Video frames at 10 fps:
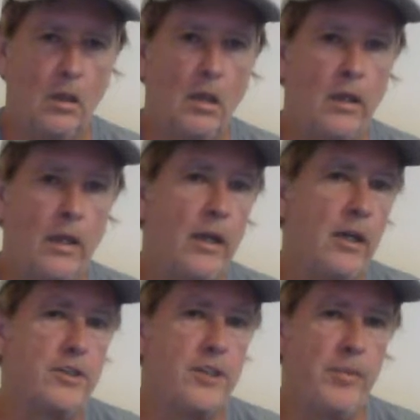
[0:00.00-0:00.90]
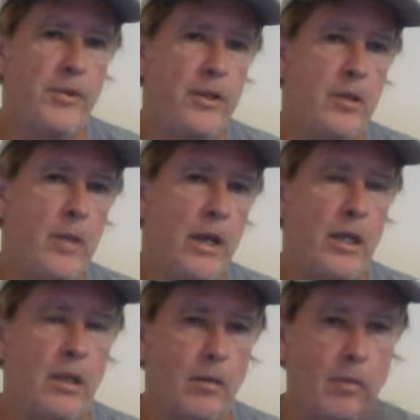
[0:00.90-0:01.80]
Now here's something that
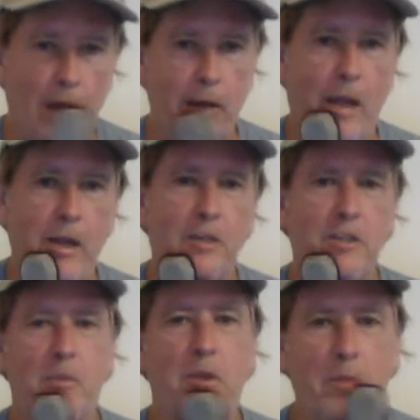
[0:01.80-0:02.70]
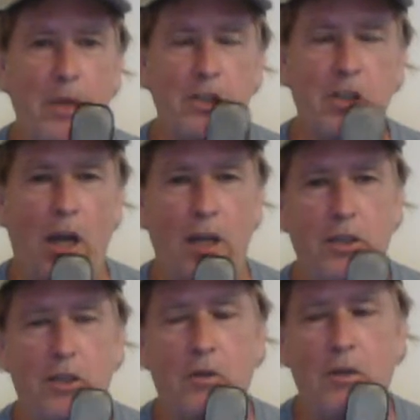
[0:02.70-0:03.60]
may shock
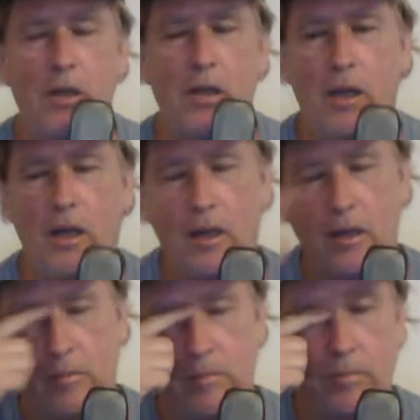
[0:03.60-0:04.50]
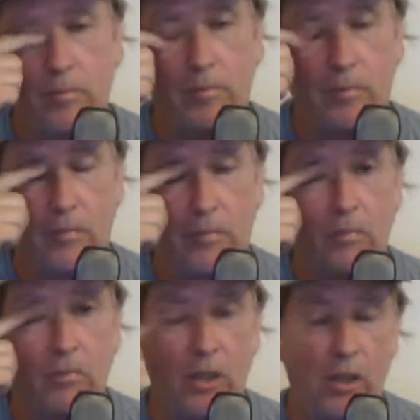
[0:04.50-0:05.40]
you.
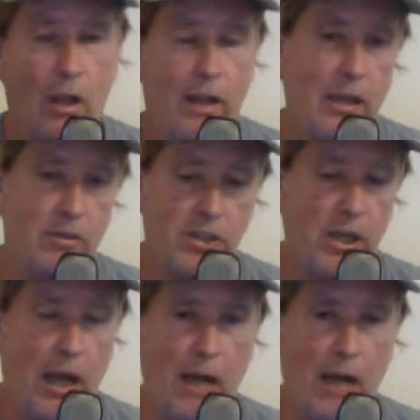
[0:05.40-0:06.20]
Like I've said,